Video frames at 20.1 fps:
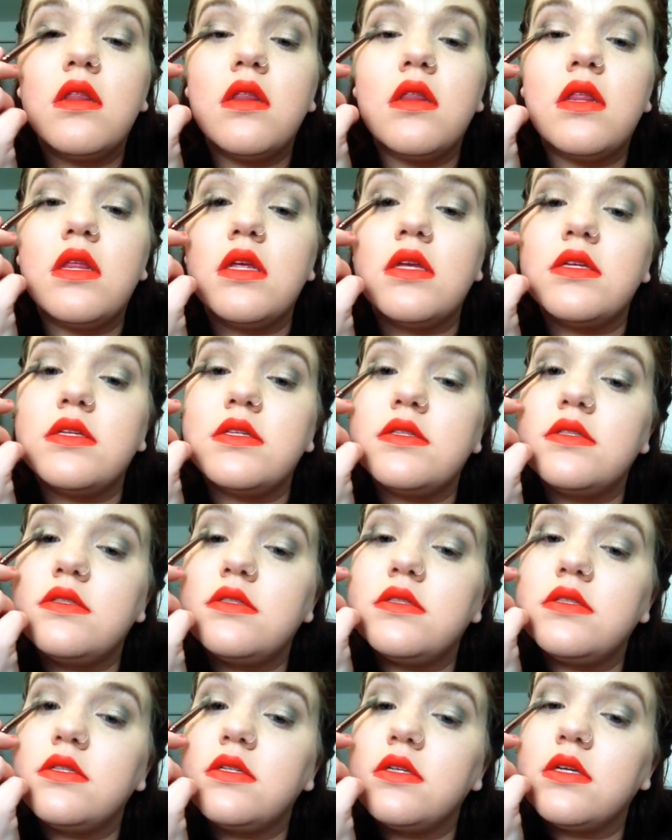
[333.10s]

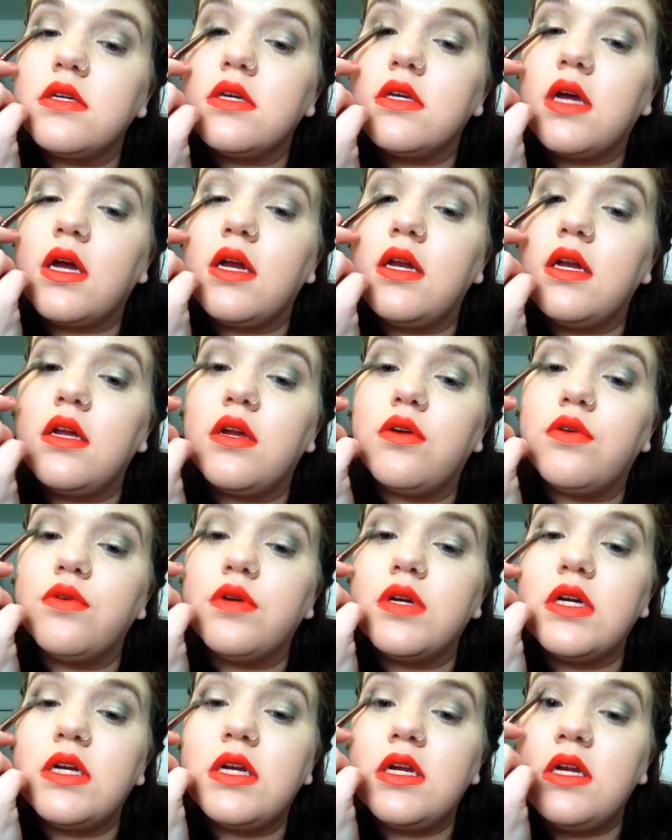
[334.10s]
this kind of
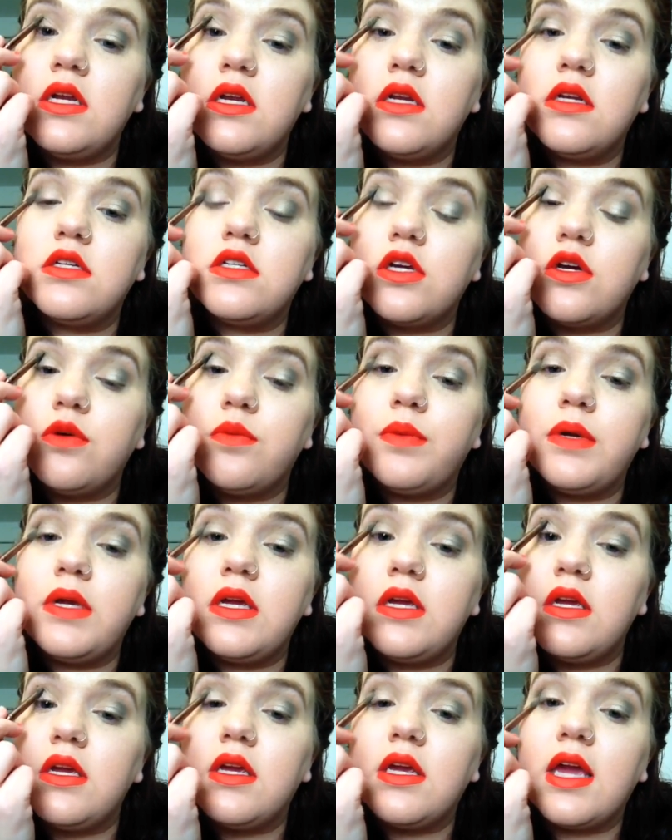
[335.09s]
green,
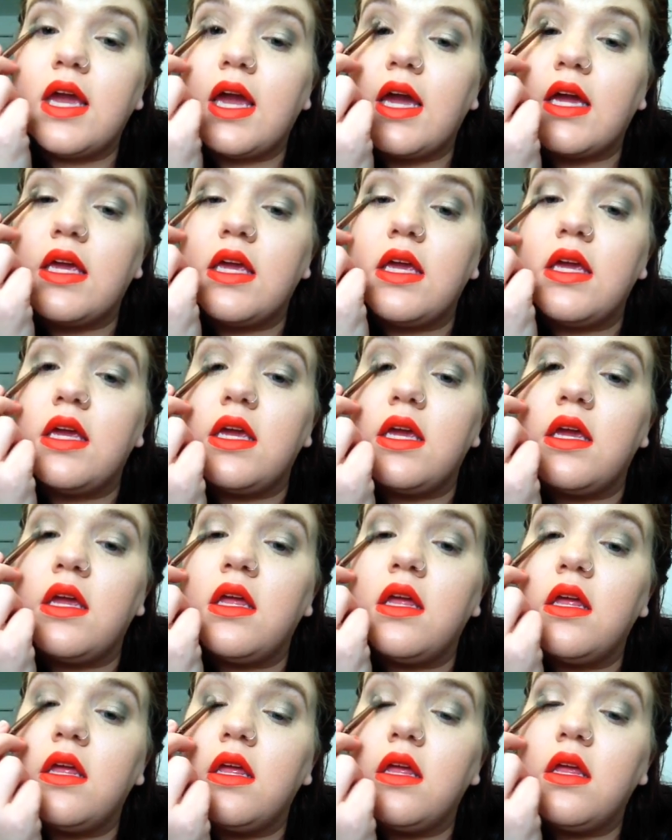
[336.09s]
taupey, khaki
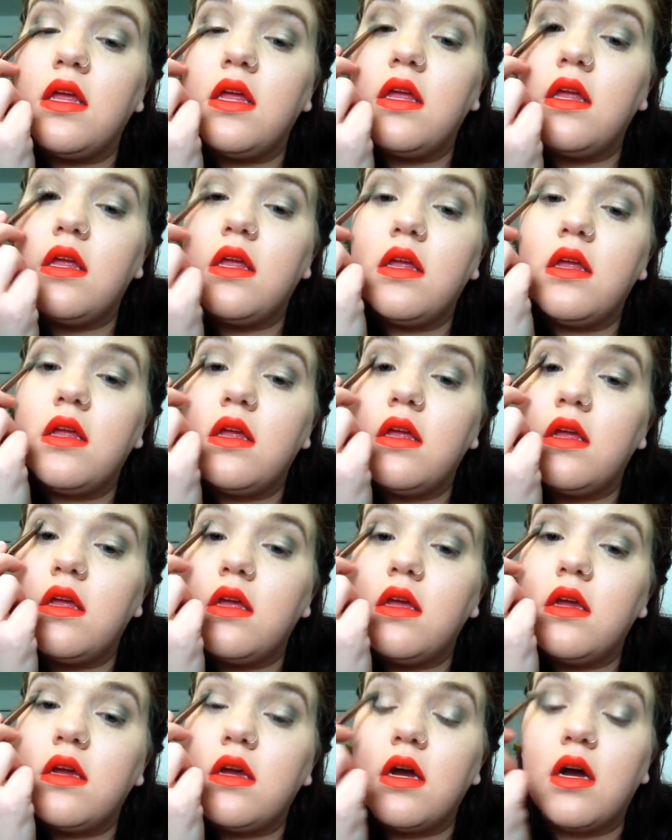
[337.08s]

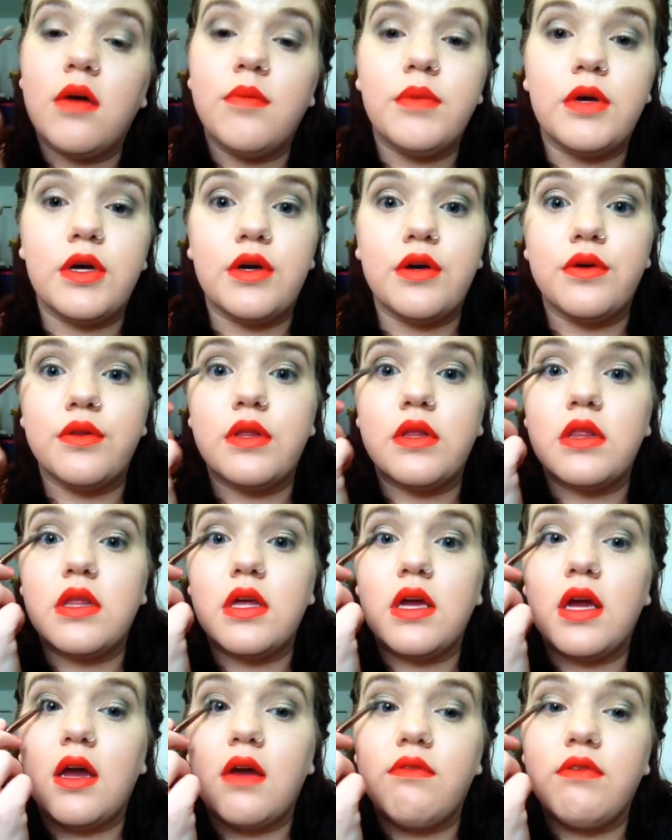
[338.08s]
combo that
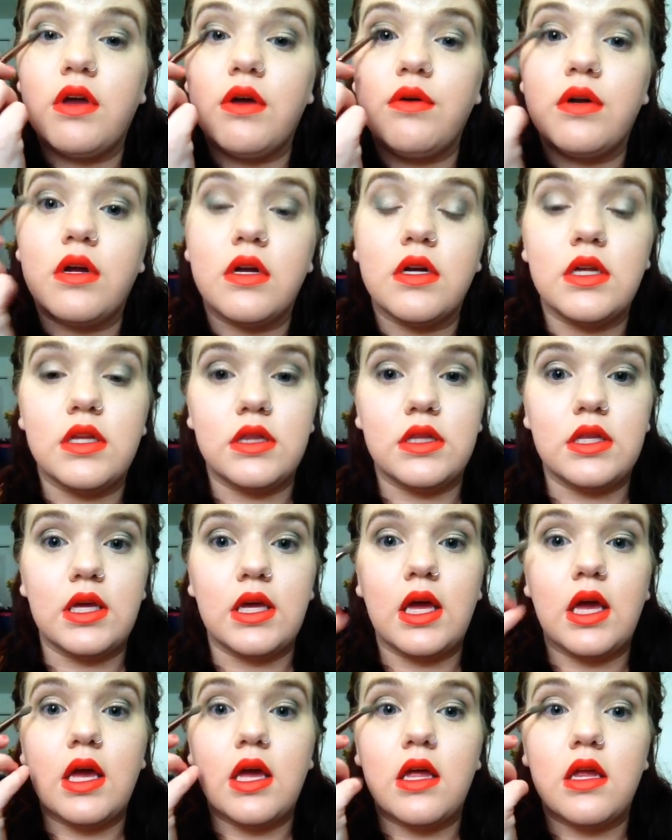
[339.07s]
they have going on at the
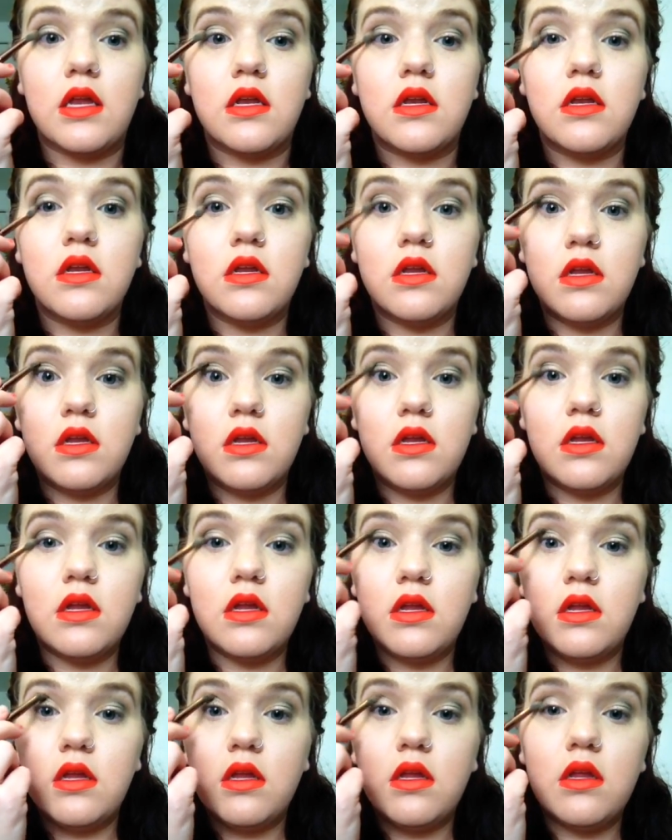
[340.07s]
end.
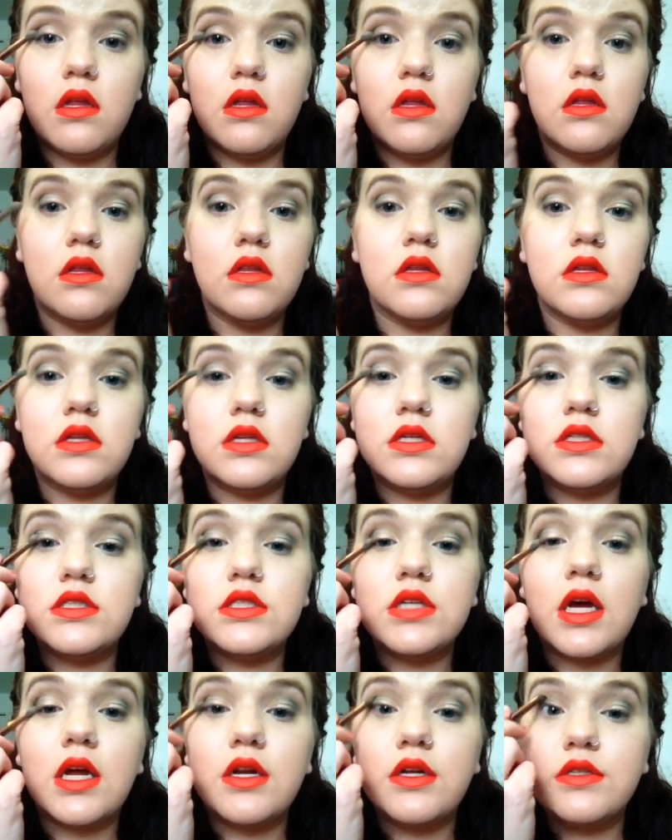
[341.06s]
These
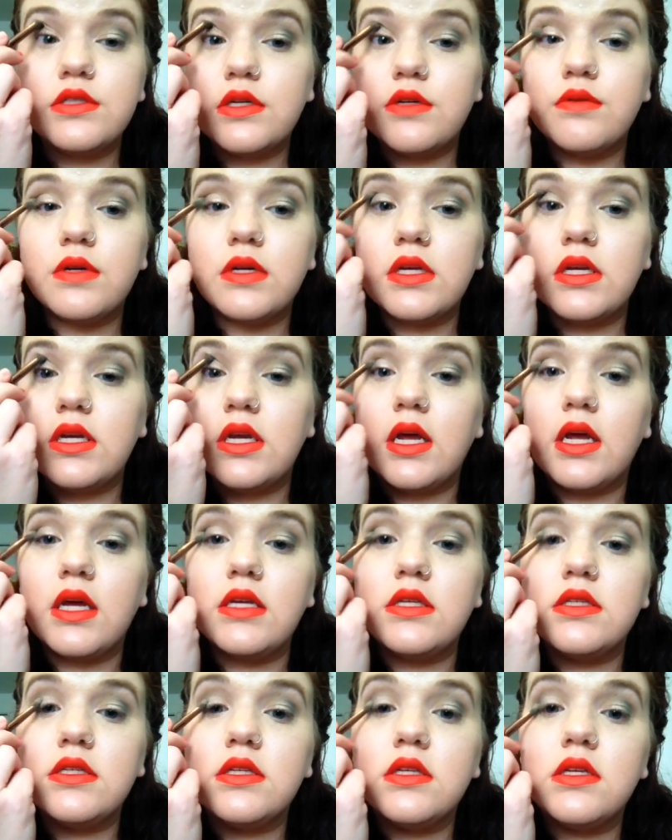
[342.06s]
shadows are really
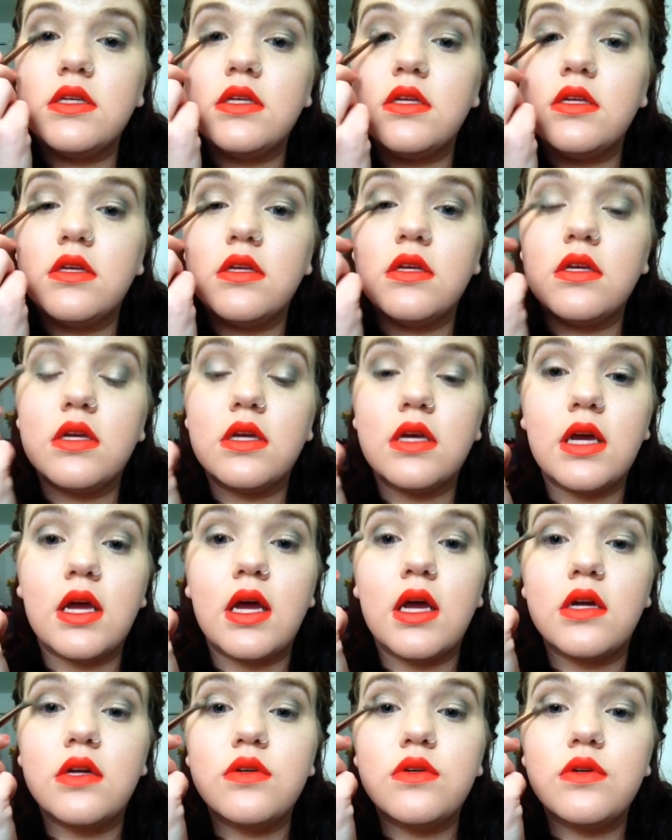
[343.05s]
nice,
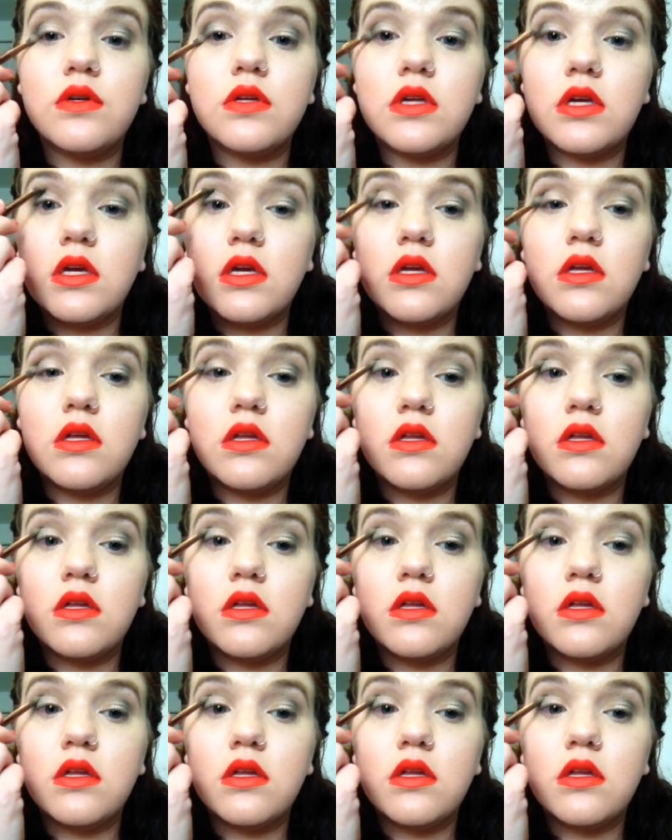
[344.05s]
actually.